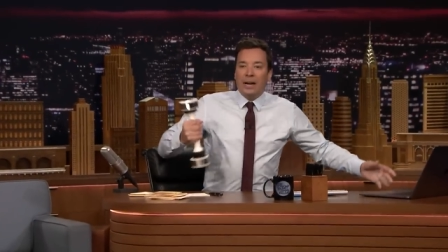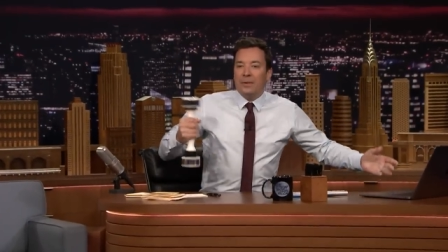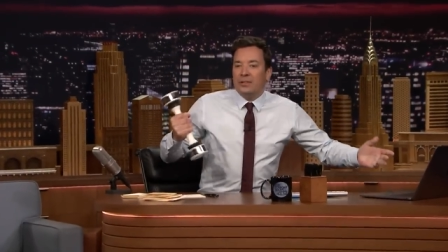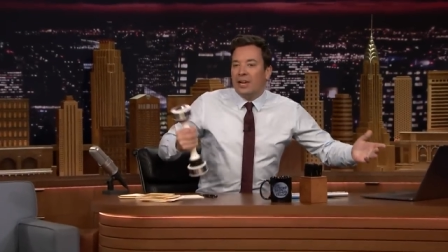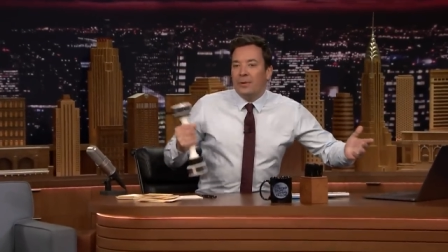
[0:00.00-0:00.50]
out
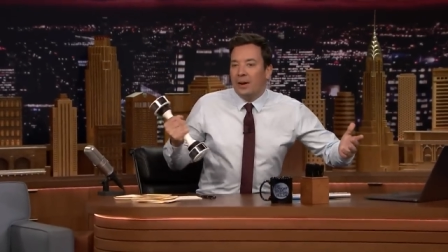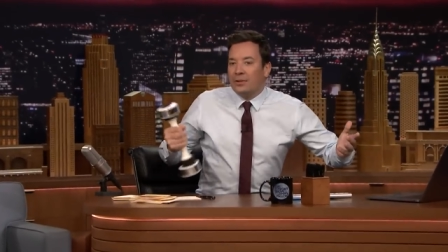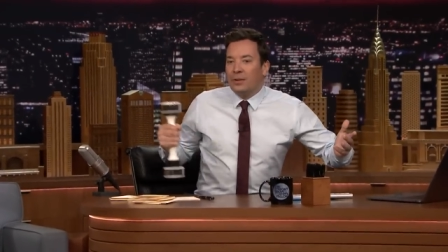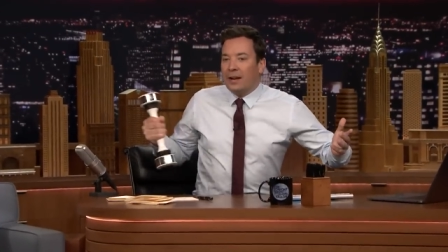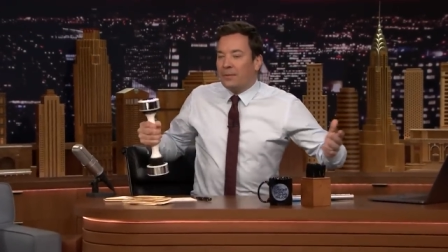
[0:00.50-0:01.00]
with a shake weight. I
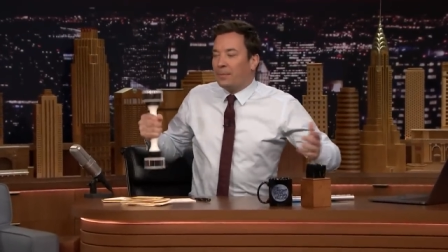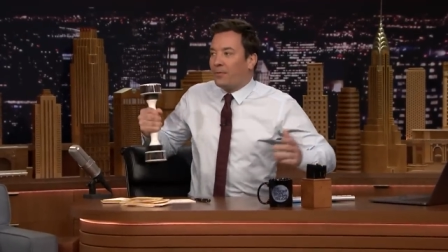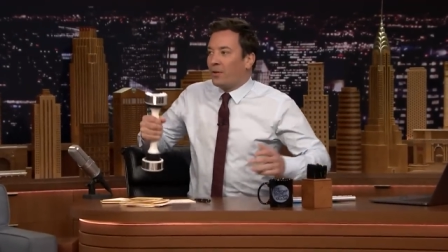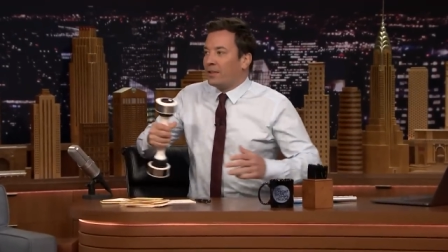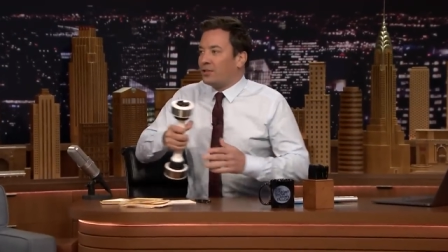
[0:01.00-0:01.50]
do it every
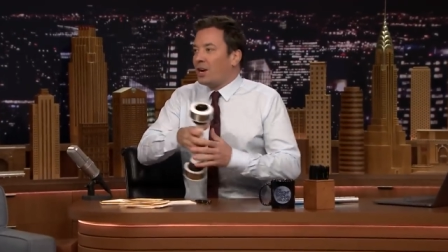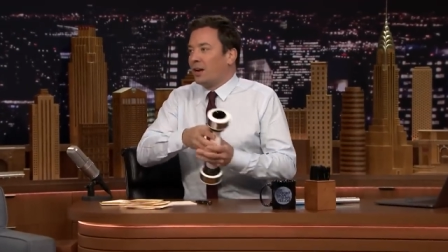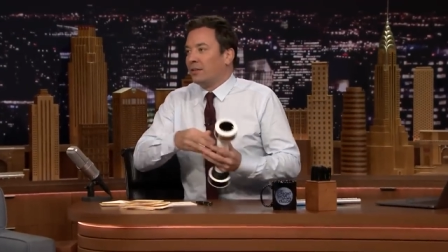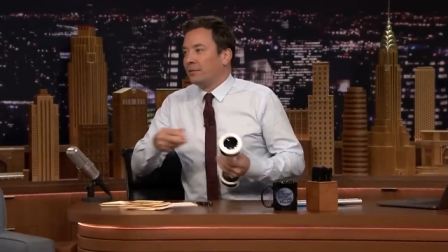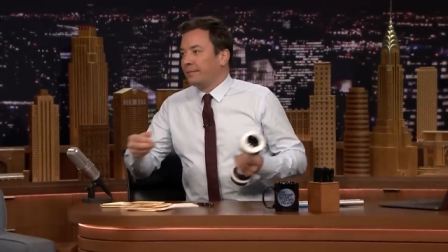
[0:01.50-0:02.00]
before the
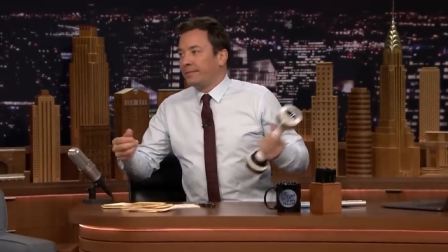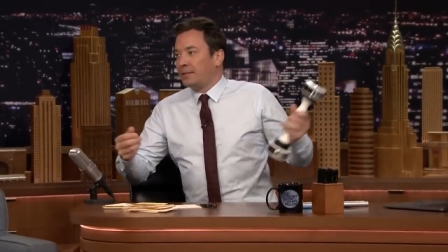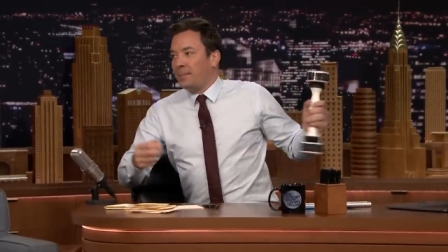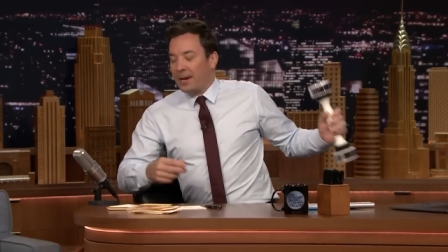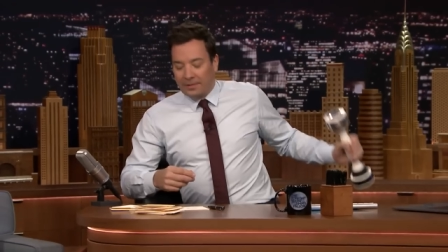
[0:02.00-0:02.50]
show. Oh my
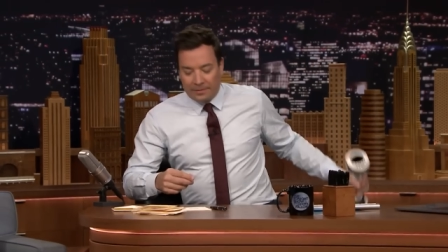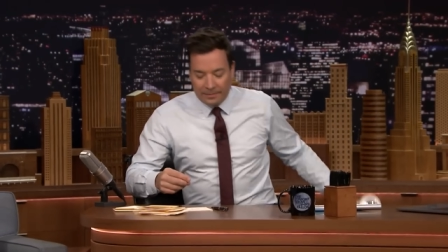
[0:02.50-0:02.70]
it's god, that's